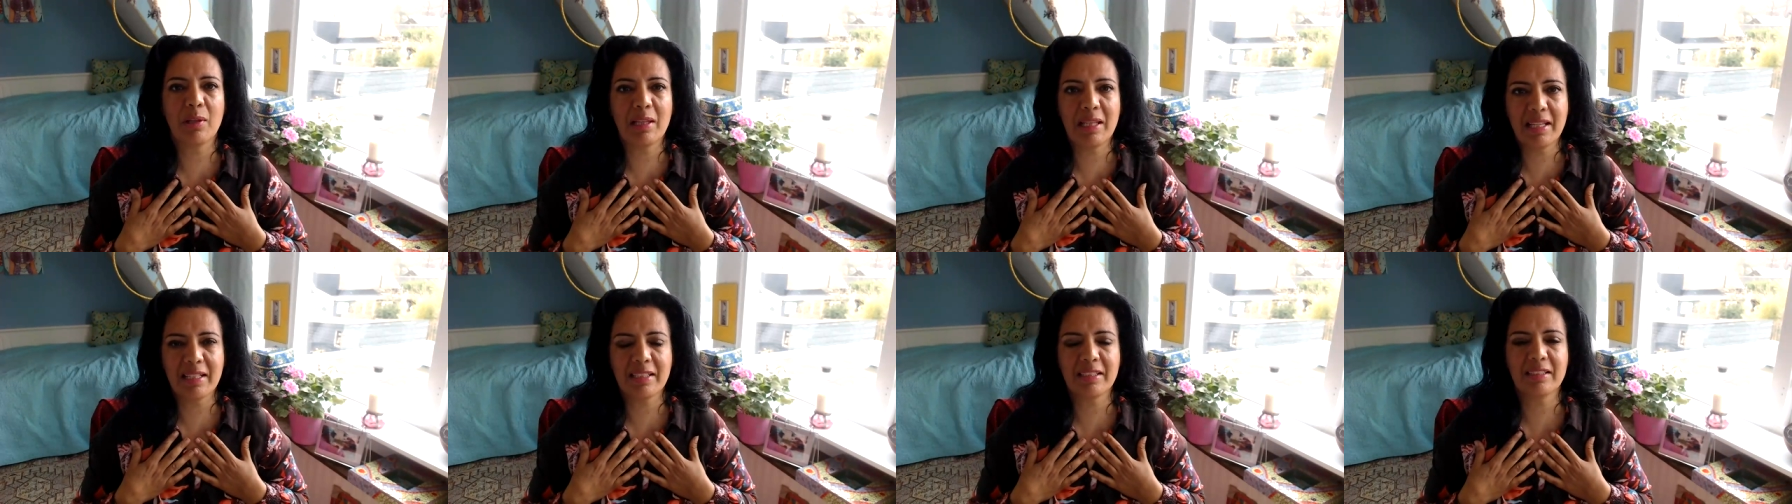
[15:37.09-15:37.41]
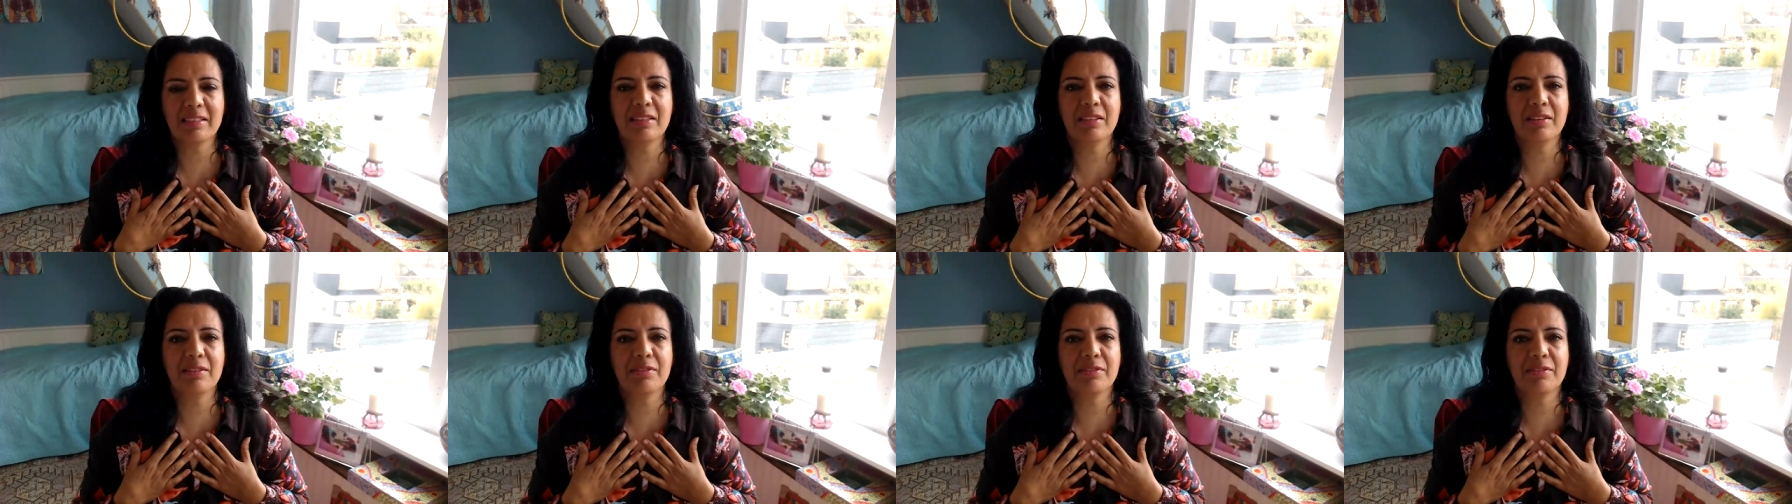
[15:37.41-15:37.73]

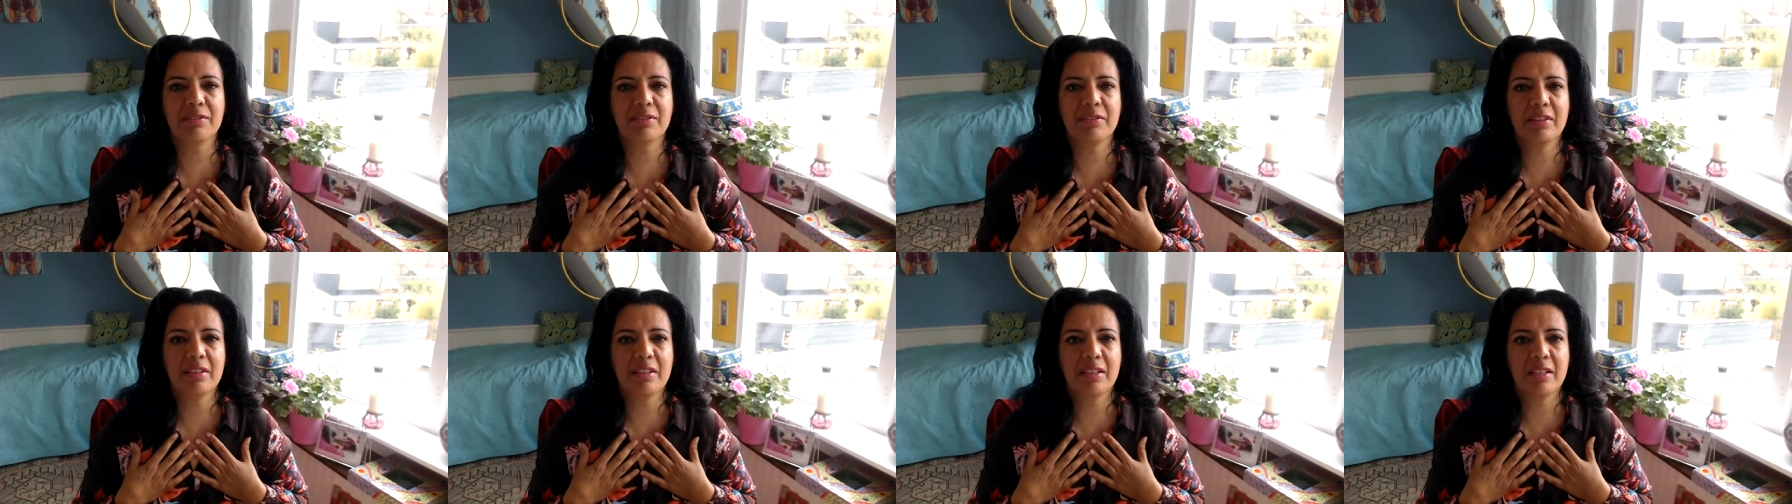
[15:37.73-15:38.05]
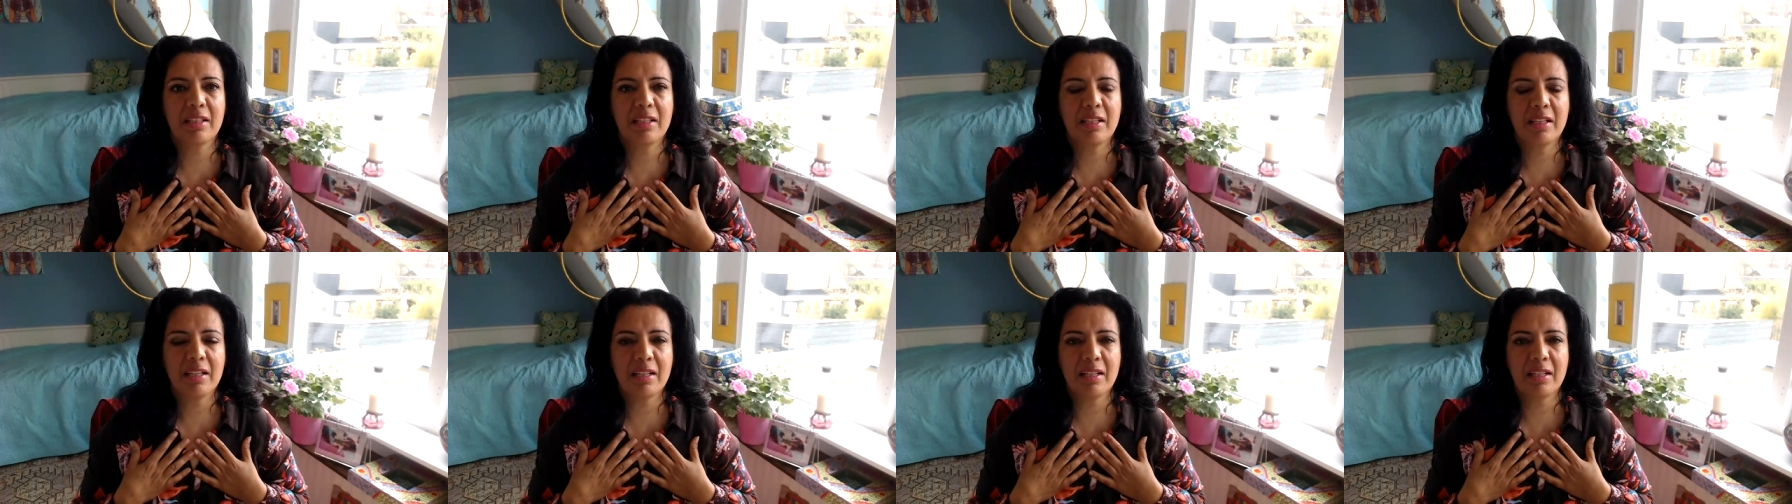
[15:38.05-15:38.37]
collective
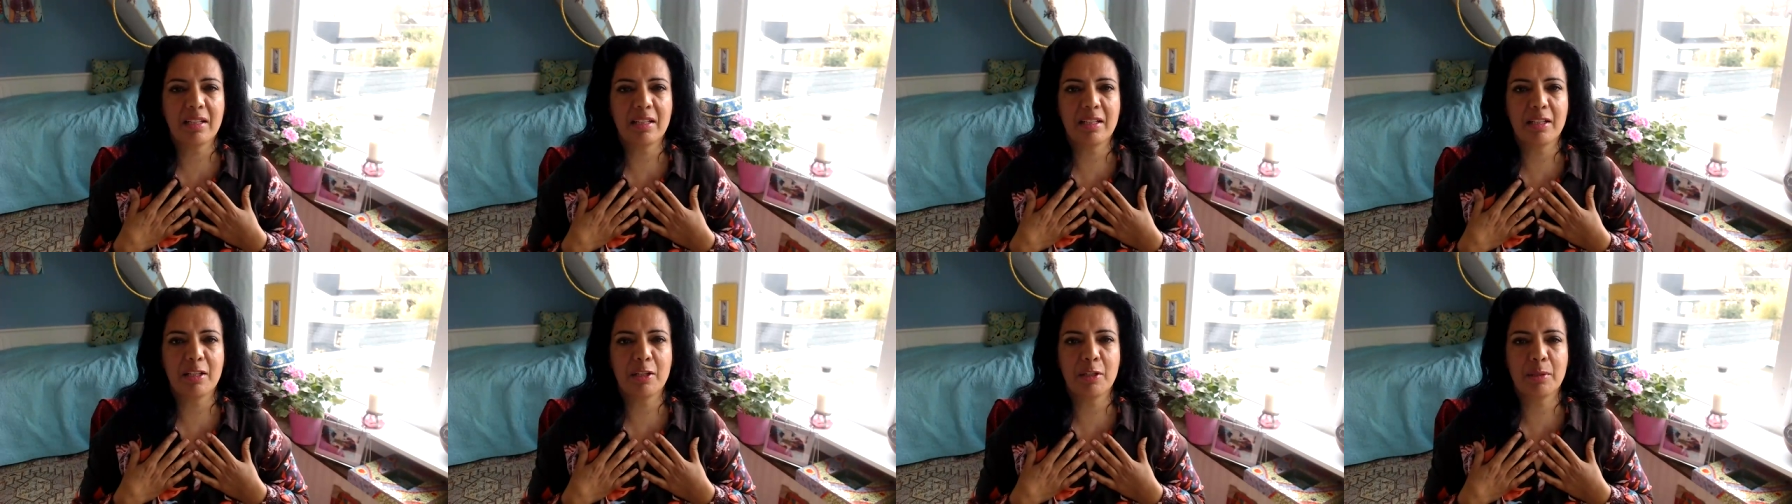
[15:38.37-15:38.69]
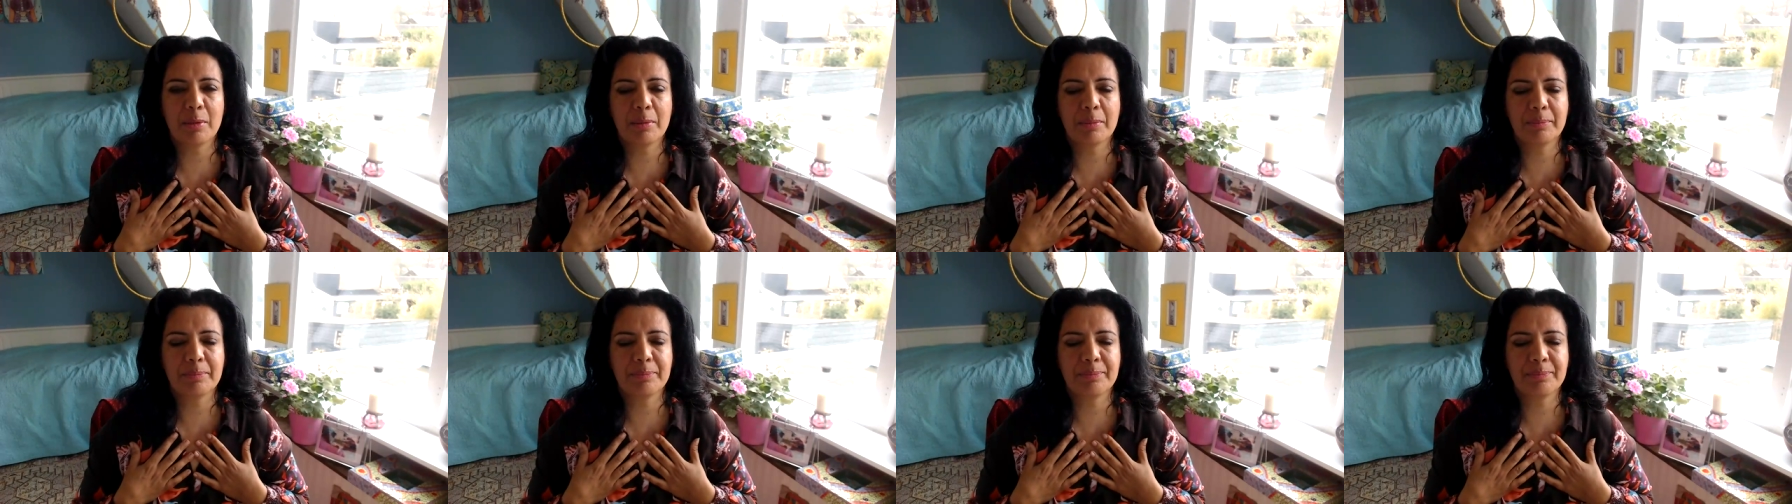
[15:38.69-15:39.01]

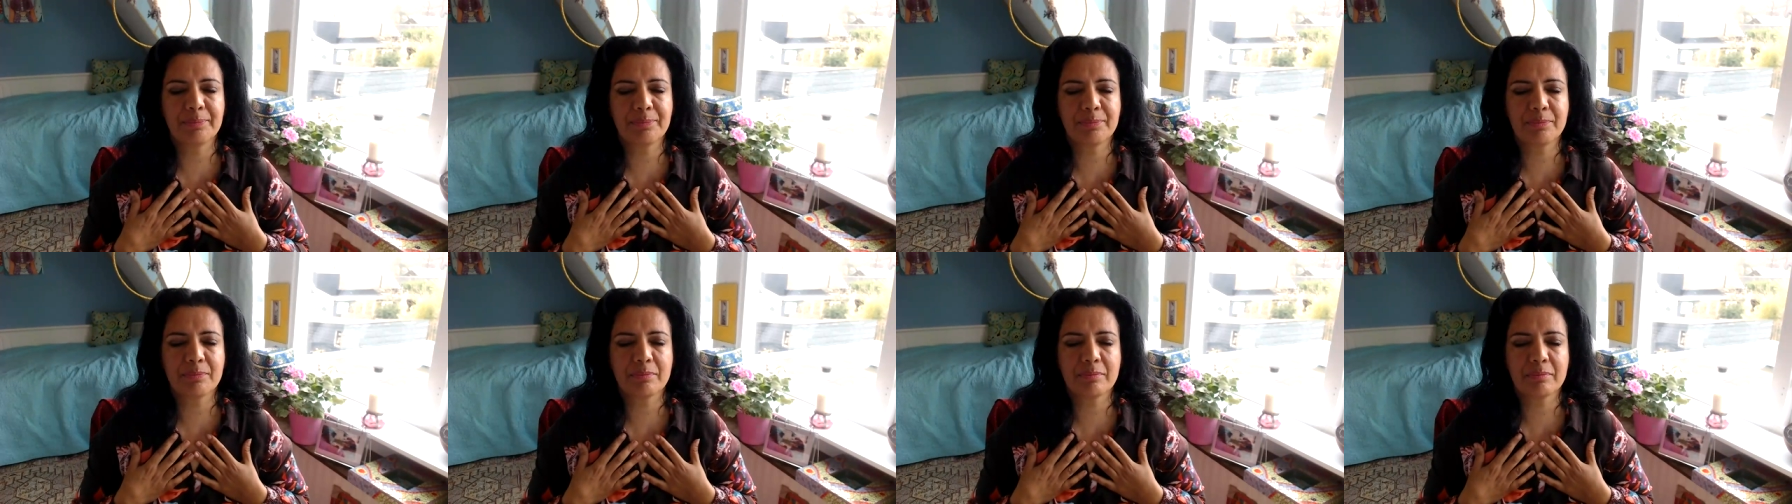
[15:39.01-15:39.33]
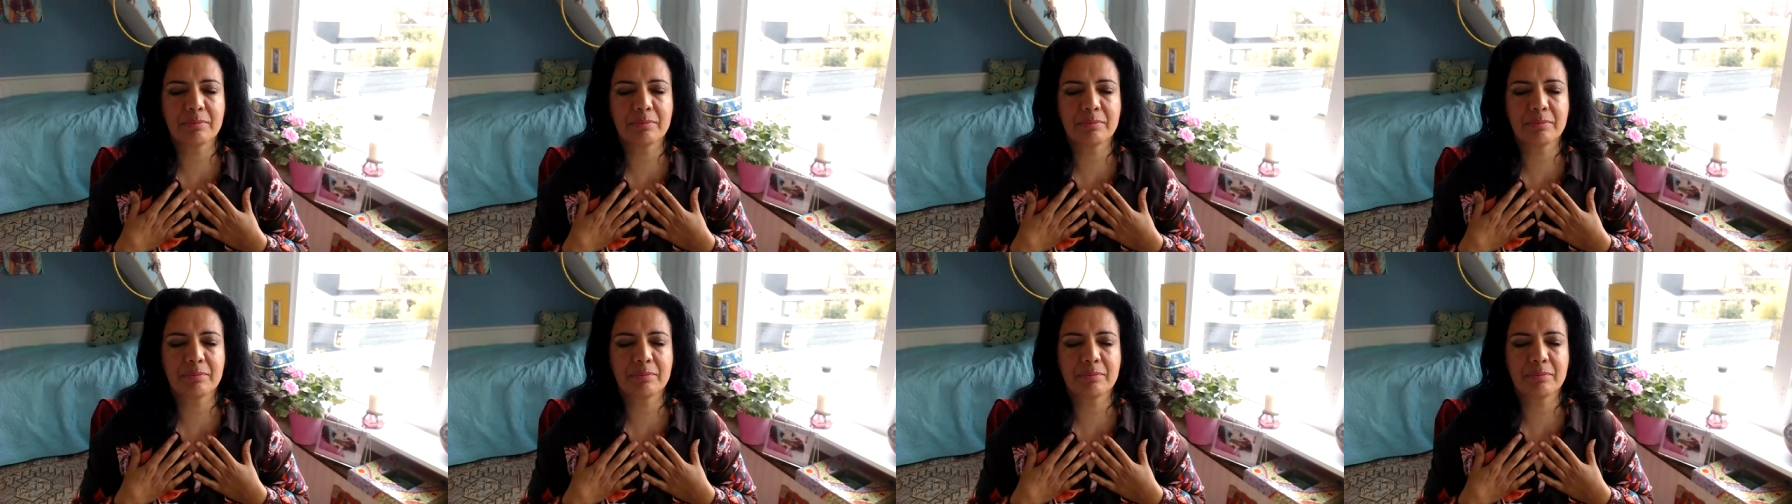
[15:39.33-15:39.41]
um,